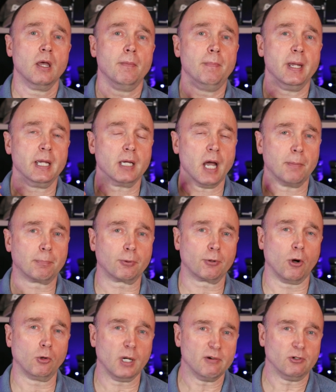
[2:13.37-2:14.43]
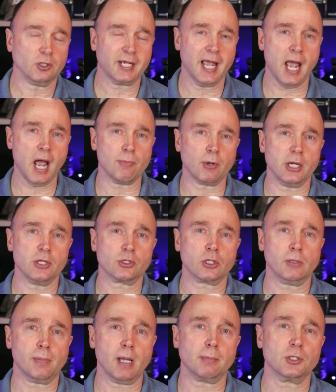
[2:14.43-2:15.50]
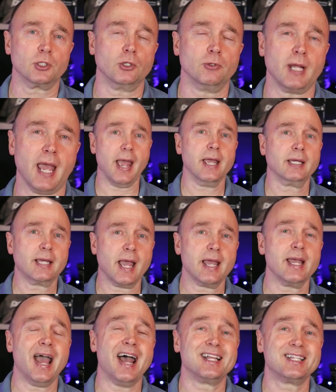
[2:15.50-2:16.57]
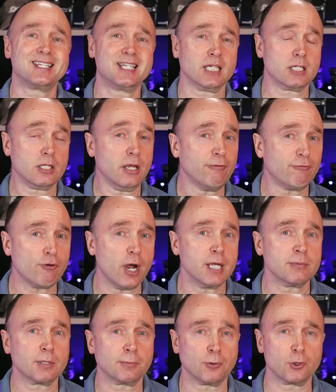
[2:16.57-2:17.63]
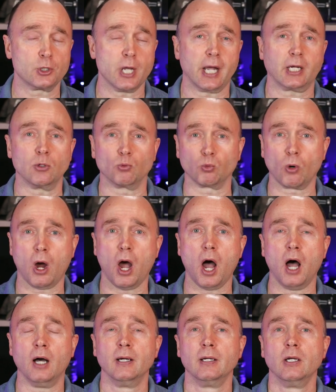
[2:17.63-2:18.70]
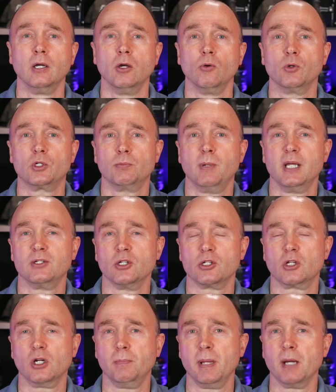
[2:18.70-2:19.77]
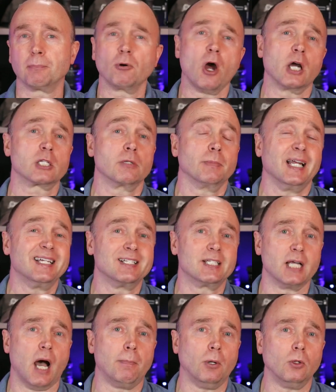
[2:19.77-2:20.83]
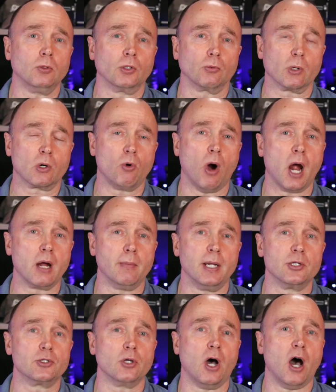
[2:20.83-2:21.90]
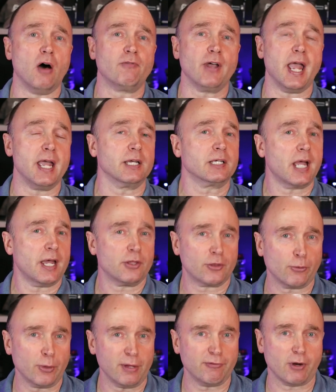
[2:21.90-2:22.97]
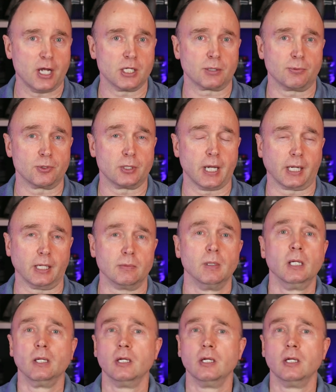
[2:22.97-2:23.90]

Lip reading: being a pro level camera, is gonna be able to shoot 8K at 60 frames per second RAW, which means it's gonna be approximately double the requirements of 8K 30 frames per second.